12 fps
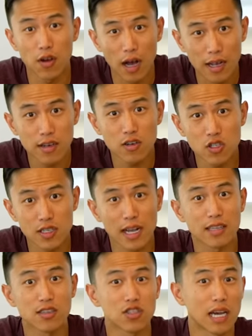If you
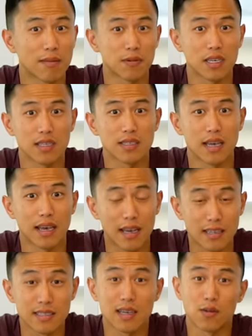understand the
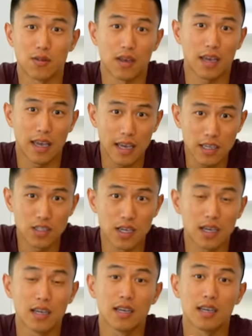Japanese and South
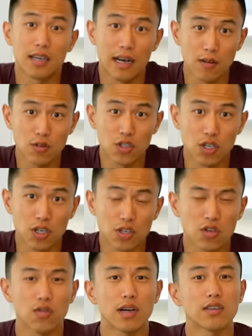Asia
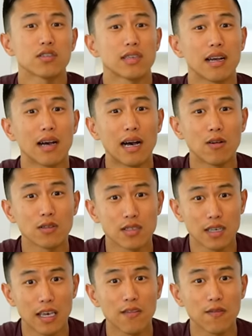culture, you understand how